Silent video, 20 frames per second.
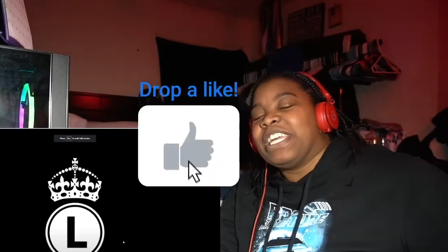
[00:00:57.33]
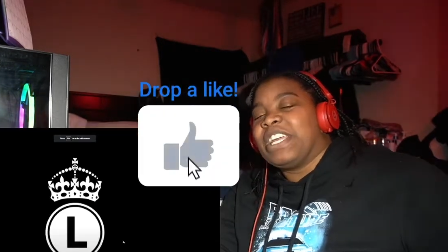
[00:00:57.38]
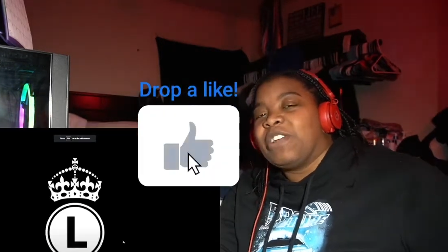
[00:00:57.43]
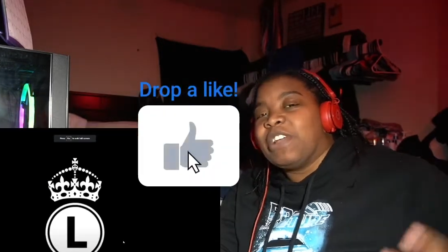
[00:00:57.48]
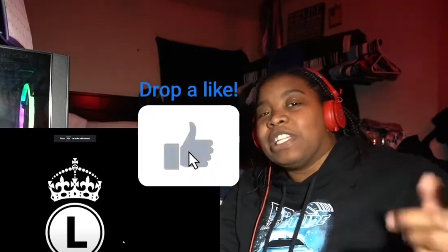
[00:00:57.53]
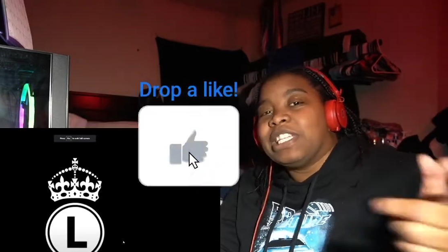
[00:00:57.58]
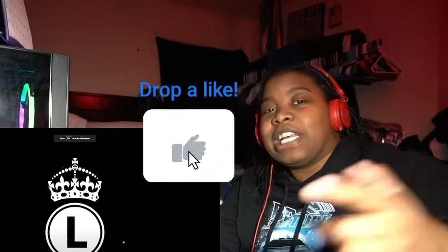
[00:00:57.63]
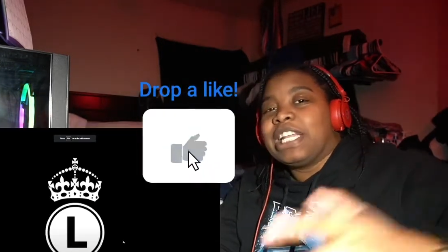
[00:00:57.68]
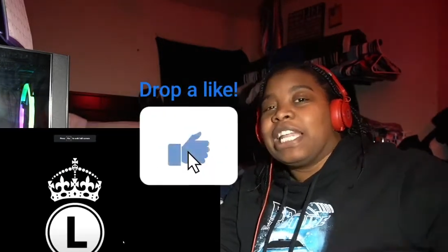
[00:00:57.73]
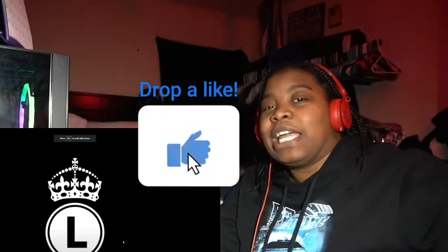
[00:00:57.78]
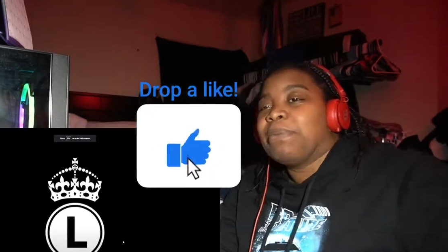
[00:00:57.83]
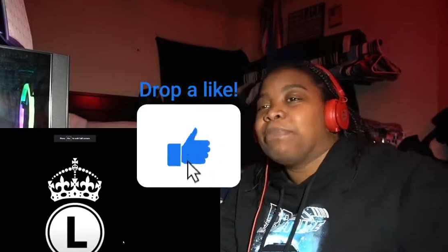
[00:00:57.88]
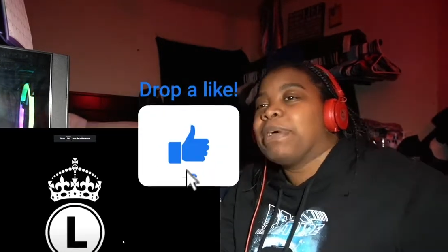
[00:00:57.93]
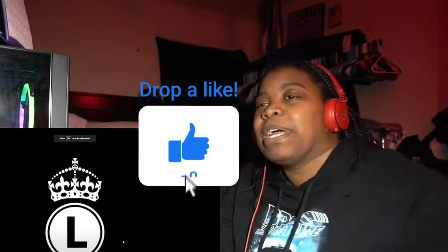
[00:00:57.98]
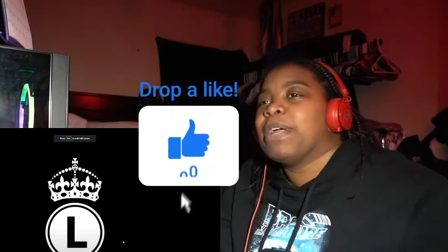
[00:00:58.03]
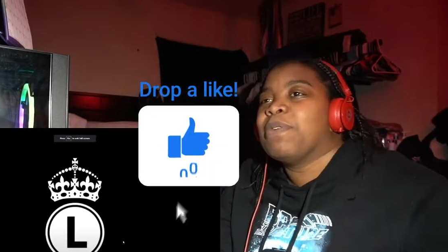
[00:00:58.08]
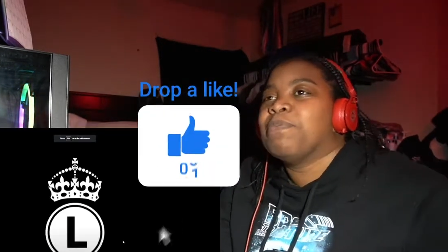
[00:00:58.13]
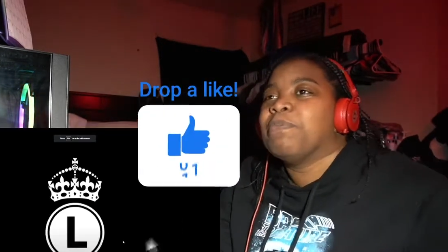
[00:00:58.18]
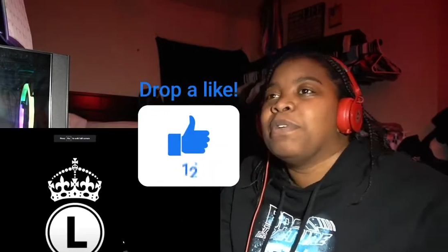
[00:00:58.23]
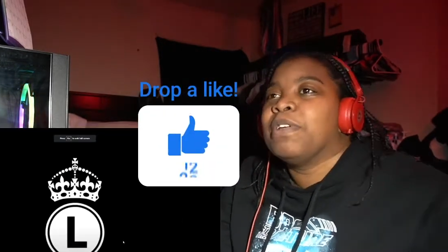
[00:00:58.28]
Hit that like
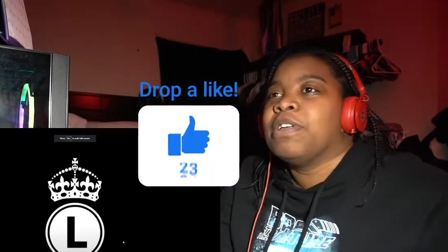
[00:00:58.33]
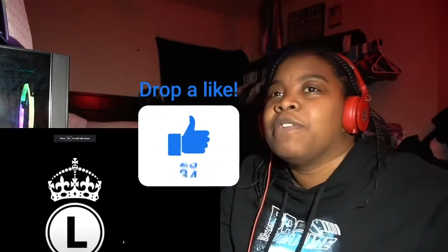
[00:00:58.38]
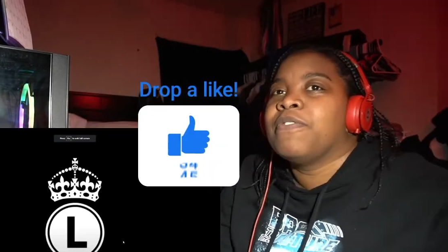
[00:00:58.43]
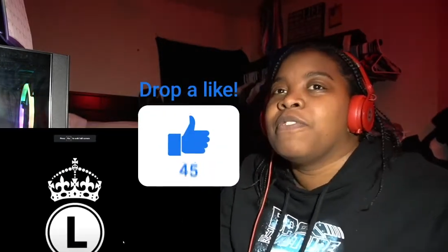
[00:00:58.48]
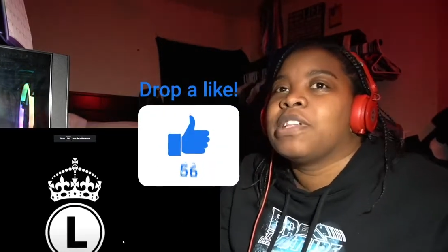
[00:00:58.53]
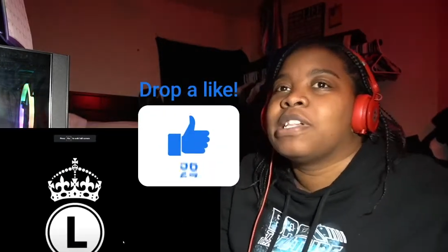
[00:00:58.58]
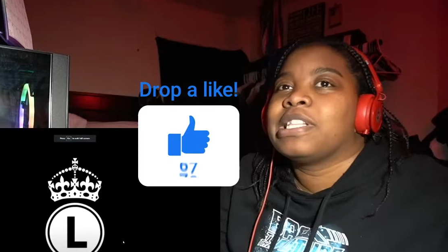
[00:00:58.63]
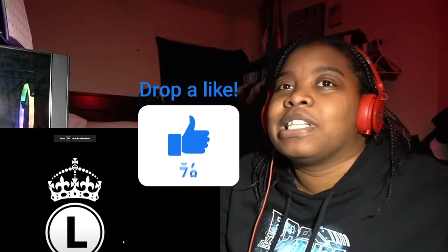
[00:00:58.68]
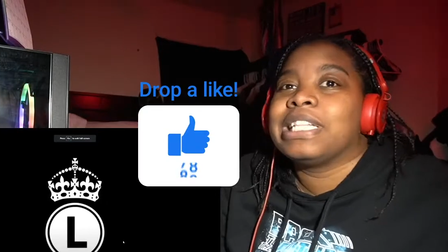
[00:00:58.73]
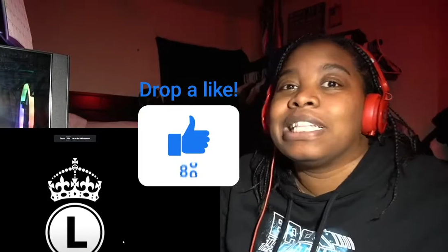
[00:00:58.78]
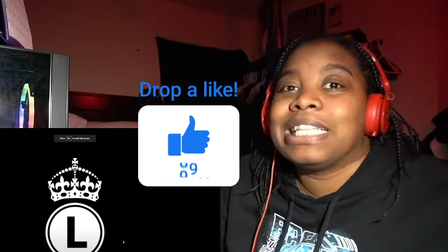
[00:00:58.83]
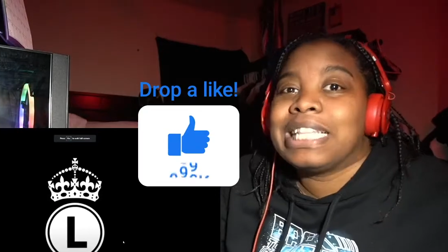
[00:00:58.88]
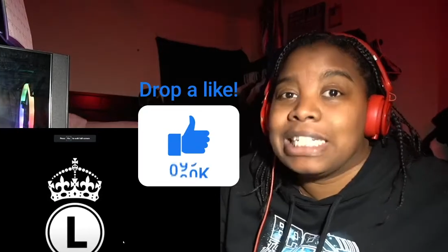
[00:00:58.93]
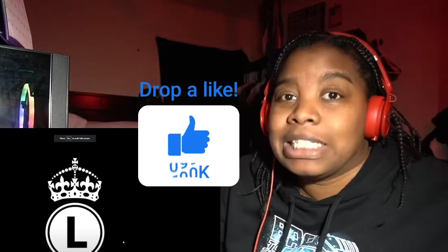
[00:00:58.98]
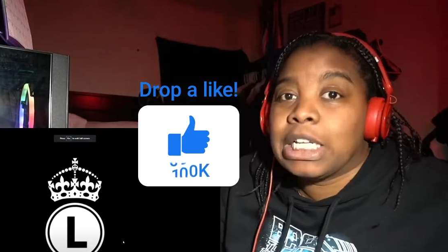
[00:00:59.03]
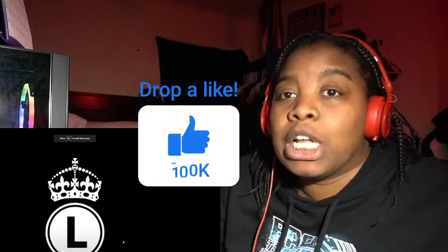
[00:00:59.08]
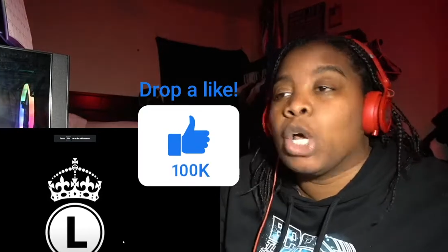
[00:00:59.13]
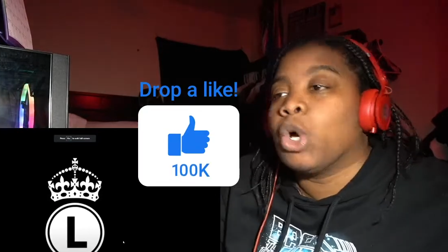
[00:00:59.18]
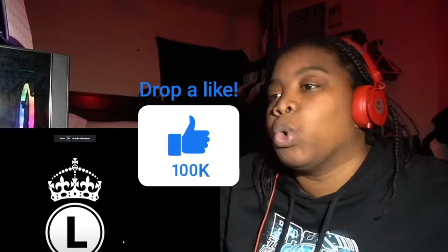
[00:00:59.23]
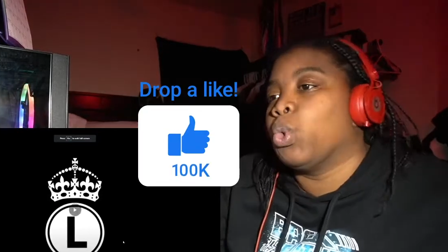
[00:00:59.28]
button. Let's
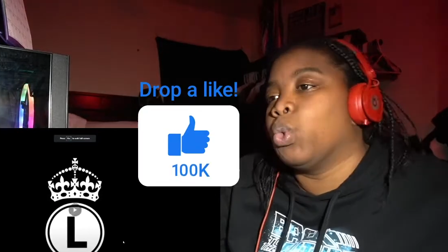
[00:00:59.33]
go.